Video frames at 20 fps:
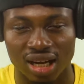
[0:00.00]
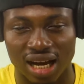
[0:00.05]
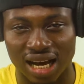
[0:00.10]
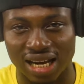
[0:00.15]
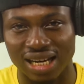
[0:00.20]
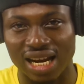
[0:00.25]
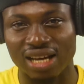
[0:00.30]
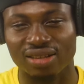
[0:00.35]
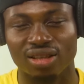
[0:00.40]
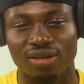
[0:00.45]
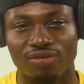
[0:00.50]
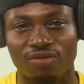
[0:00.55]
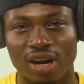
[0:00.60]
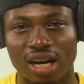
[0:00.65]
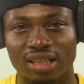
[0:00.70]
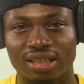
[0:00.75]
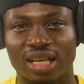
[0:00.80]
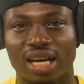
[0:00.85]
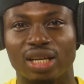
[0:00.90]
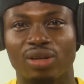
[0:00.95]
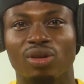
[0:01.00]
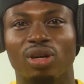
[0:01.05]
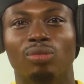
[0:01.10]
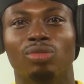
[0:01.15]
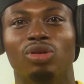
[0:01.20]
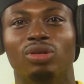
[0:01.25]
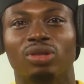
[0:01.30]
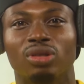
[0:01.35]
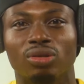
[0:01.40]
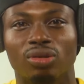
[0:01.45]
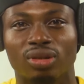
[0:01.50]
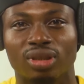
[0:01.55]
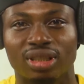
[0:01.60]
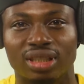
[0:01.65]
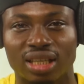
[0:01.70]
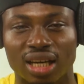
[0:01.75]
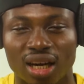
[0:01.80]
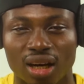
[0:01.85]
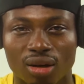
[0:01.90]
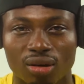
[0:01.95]
I like the fact that they were able to
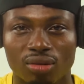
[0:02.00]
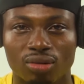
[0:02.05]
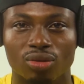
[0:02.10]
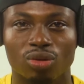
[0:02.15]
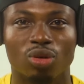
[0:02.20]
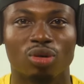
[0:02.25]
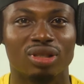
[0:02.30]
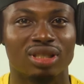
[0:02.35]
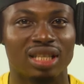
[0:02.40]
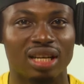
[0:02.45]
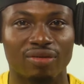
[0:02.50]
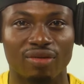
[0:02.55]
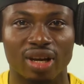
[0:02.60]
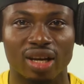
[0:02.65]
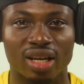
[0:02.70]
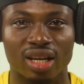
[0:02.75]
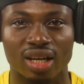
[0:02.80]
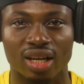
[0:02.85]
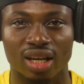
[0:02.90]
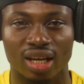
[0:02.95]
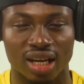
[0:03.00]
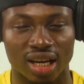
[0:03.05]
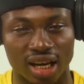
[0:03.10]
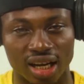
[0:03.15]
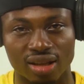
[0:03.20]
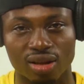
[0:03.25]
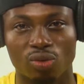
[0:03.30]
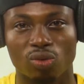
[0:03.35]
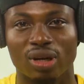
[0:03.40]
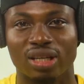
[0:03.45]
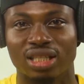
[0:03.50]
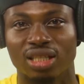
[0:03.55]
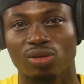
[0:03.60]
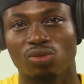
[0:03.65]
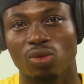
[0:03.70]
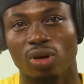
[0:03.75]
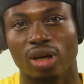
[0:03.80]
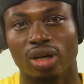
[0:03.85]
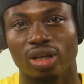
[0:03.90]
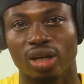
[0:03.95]
tell those living in the
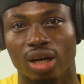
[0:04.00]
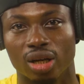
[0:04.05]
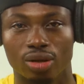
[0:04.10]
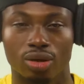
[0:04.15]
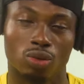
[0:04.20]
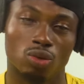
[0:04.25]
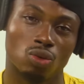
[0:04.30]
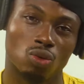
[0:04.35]
Western world and